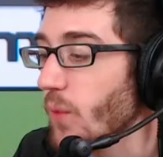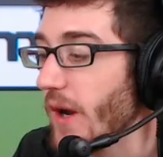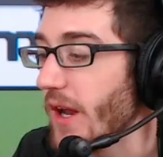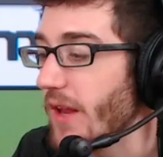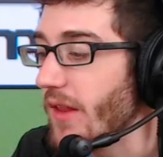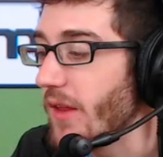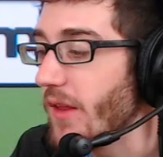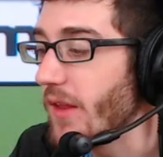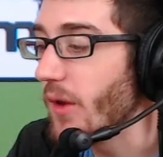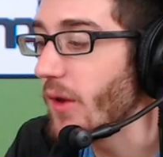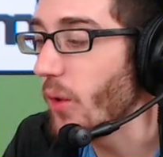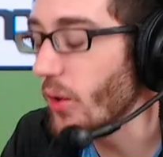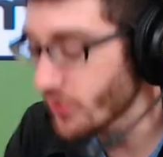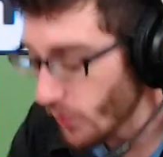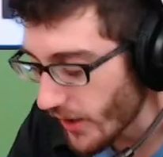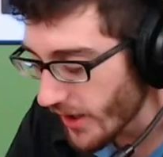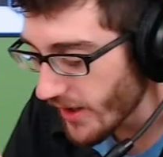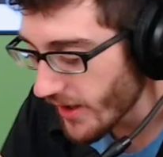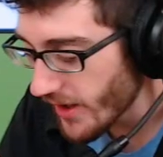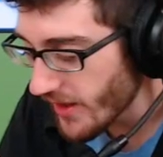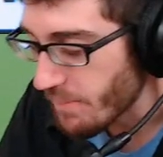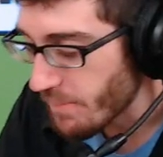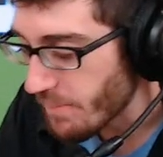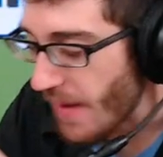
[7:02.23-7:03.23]
of
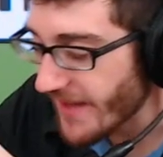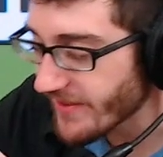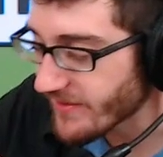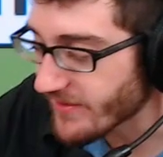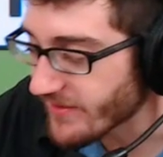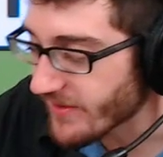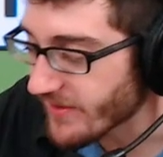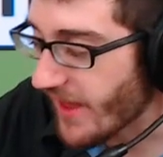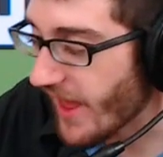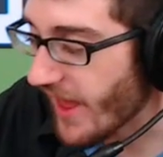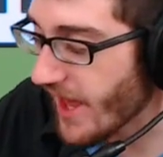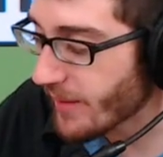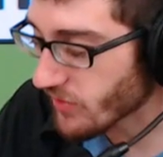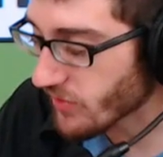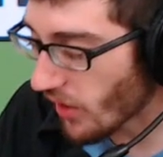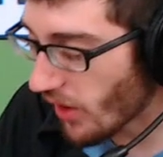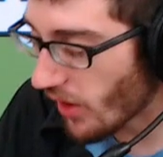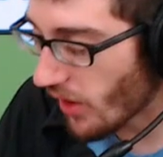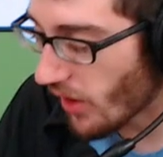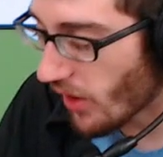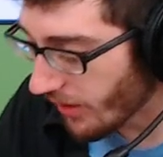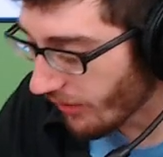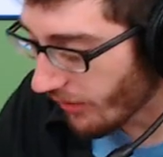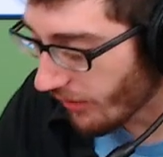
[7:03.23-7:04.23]
the best games
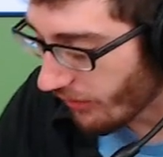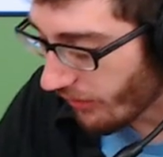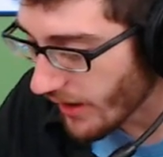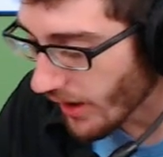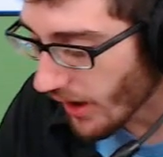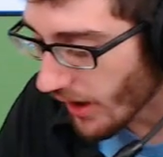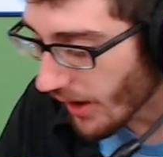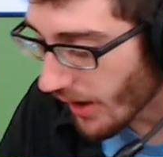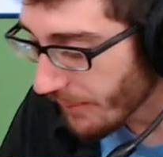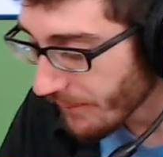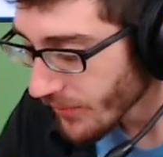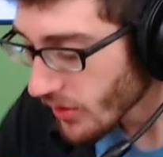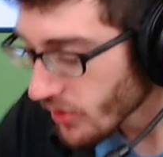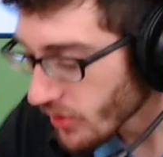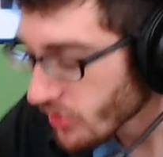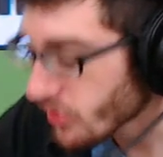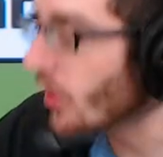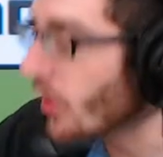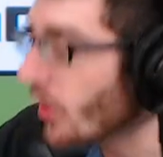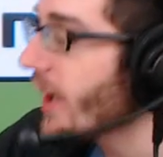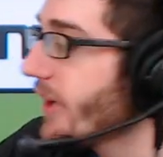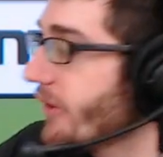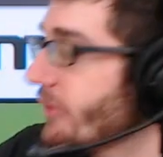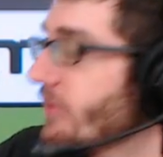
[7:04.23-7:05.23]
on Vita.
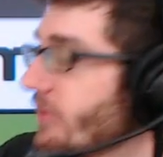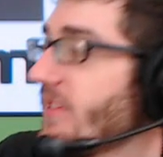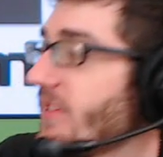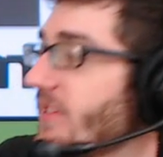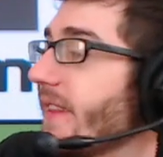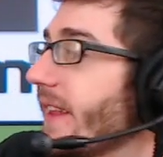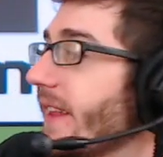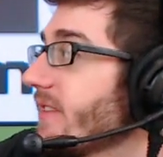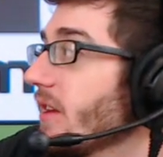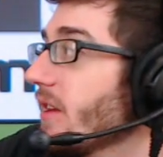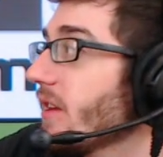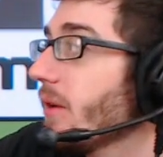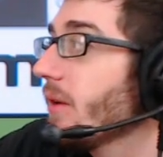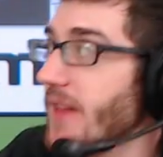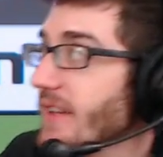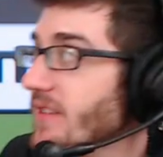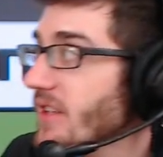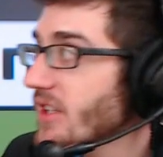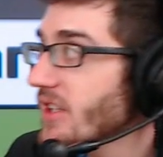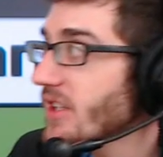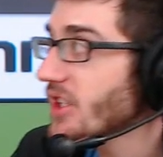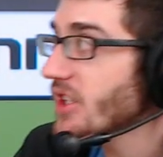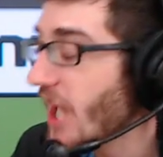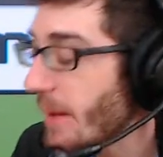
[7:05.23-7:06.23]
So like you said, that's
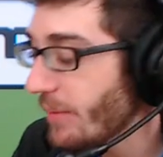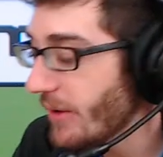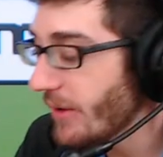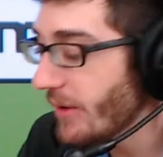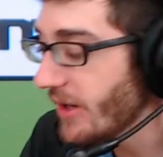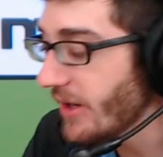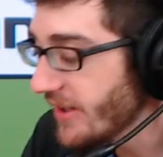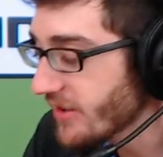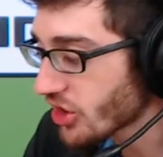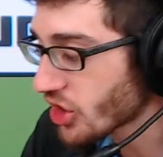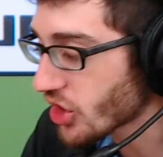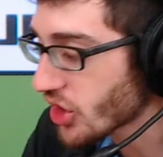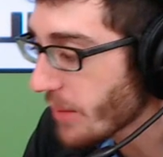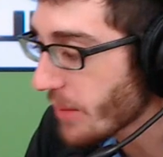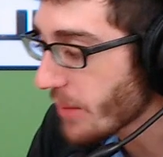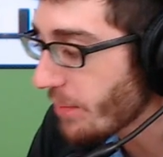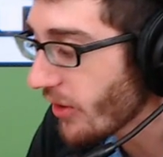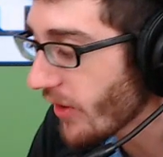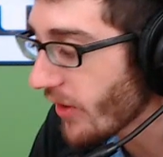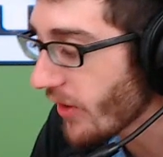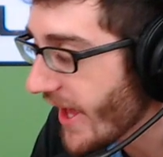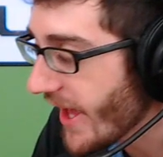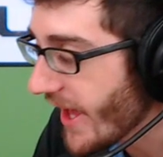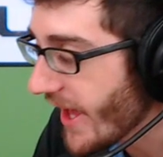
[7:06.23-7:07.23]
a Japanese AAA